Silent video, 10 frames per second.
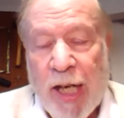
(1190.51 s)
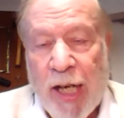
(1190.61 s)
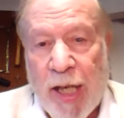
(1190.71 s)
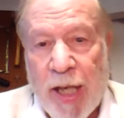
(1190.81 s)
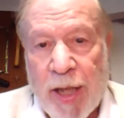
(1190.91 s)

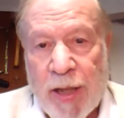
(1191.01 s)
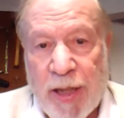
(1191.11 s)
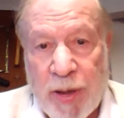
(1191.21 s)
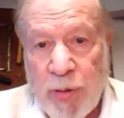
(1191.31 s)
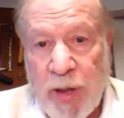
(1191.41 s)
uh,
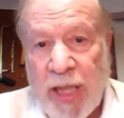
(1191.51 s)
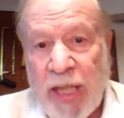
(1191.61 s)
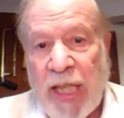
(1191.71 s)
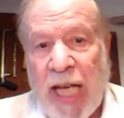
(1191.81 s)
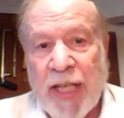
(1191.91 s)

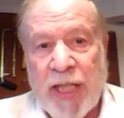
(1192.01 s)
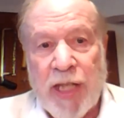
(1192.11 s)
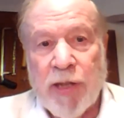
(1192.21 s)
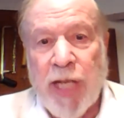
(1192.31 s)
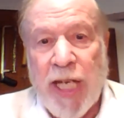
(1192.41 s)
literally on an
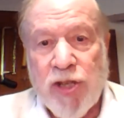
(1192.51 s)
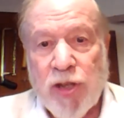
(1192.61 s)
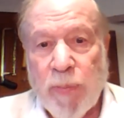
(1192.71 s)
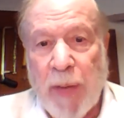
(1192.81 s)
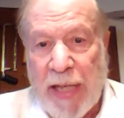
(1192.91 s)

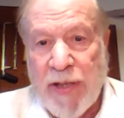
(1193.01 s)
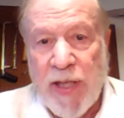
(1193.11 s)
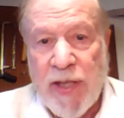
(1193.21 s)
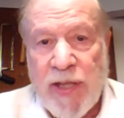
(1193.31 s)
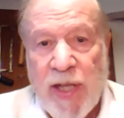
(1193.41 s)
international
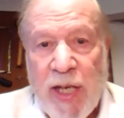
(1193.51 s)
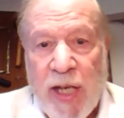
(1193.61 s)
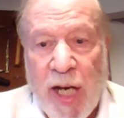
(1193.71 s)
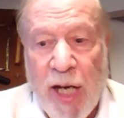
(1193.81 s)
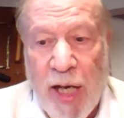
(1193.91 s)
basis
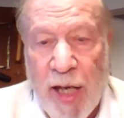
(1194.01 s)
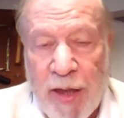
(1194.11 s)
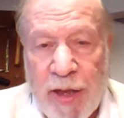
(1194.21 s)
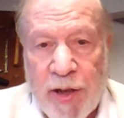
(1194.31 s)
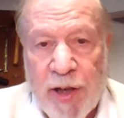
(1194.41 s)
uh,
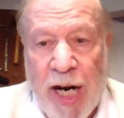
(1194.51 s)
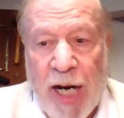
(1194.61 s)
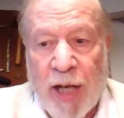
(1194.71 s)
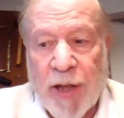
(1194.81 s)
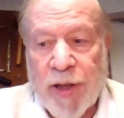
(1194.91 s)
there
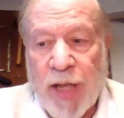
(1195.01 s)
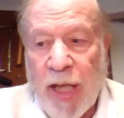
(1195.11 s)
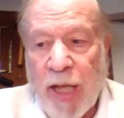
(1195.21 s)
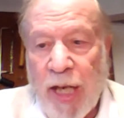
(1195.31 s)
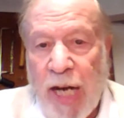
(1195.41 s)
are
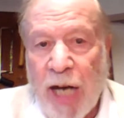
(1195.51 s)
uh,